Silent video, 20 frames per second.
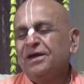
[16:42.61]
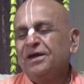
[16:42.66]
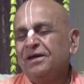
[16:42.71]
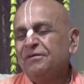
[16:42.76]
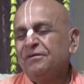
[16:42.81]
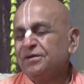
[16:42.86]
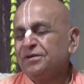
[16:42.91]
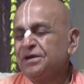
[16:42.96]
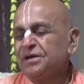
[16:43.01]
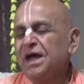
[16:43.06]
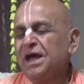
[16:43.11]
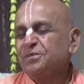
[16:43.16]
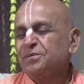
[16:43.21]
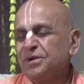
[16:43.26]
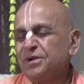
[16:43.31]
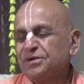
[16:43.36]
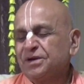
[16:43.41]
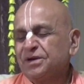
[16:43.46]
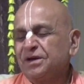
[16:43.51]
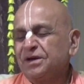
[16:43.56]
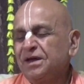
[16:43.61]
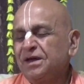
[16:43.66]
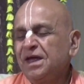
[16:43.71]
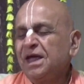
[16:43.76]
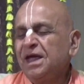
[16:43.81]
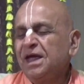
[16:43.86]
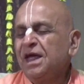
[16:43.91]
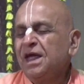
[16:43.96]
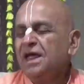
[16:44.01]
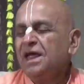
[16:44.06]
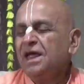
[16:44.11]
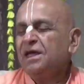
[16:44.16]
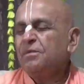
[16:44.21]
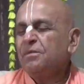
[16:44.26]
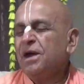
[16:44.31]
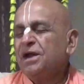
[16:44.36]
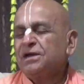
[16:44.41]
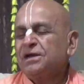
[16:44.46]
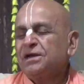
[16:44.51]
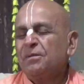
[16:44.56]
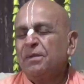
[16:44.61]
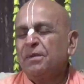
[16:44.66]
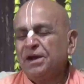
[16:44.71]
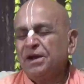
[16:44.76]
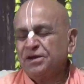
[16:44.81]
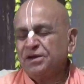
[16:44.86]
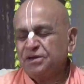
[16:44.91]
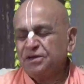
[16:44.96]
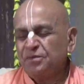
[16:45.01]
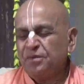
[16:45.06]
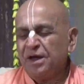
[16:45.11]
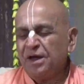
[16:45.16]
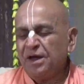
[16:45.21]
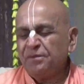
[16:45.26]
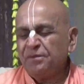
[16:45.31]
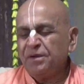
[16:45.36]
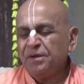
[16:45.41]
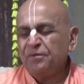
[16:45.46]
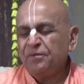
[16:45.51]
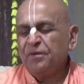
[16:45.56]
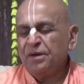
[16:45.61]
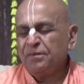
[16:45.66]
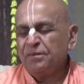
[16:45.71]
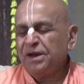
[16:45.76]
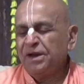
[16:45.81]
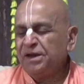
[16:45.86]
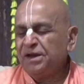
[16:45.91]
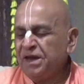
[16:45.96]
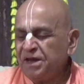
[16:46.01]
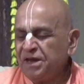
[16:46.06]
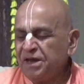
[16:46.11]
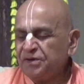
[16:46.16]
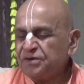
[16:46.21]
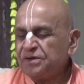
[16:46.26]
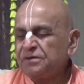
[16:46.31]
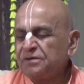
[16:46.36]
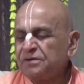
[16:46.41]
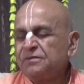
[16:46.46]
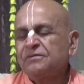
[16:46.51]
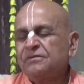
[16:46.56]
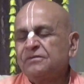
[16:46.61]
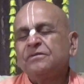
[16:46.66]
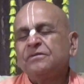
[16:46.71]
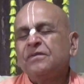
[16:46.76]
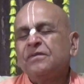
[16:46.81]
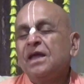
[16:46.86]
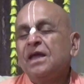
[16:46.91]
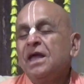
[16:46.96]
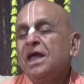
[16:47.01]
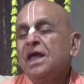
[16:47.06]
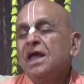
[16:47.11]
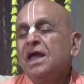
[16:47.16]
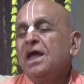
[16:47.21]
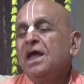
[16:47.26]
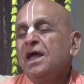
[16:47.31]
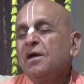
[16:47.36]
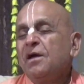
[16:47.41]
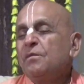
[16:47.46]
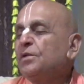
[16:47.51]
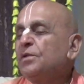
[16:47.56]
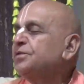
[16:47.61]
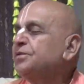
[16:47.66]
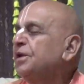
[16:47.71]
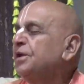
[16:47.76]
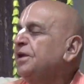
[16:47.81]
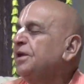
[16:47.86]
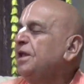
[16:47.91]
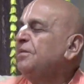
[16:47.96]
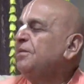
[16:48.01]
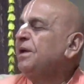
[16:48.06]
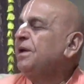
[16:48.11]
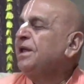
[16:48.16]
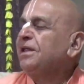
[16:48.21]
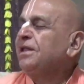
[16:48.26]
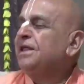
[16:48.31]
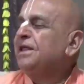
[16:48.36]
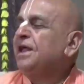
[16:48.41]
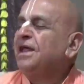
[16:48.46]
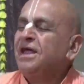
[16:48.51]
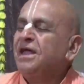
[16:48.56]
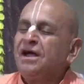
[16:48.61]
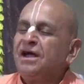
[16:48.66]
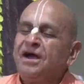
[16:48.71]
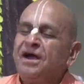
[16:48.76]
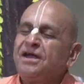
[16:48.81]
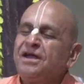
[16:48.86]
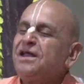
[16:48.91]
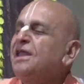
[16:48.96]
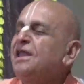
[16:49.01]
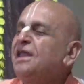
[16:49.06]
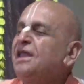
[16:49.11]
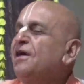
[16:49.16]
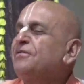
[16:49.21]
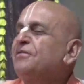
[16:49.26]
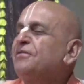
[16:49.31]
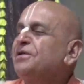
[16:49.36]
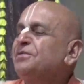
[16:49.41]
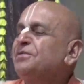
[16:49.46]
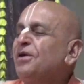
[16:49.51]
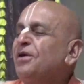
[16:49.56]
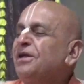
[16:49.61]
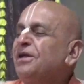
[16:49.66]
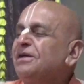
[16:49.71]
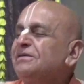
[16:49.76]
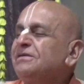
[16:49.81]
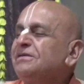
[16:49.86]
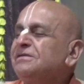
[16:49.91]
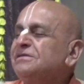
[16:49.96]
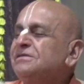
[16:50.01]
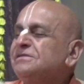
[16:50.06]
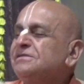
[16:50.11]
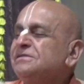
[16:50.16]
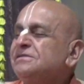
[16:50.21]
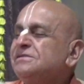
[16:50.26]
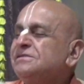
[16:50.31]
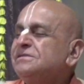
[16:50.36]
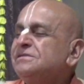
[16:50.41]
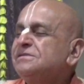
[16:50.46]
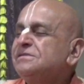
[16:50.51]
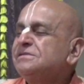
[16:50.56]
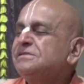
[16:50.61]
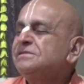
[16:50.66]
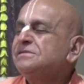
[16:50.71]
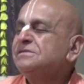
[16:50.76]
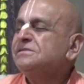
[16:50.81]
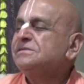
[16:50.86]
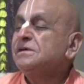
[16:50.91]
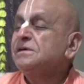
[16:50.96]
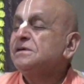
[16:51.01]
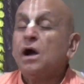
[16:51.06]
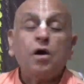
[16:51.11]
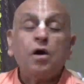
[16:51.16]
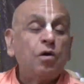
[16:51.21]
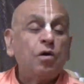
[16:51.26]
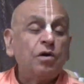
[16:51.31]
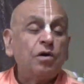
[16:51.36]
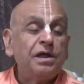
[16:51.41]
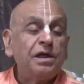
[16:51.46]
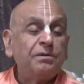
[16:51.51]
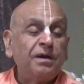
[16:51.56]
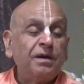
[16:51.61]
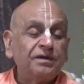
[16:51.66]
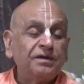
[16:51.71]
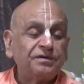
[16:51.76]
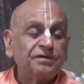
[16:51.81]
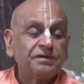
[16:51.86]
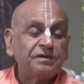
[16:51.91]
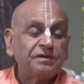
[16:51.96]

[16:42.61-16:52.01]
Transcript: He was a nice person. He brought some medicine for me, for my knees. But suddenly then I heard he left his body. How old he was?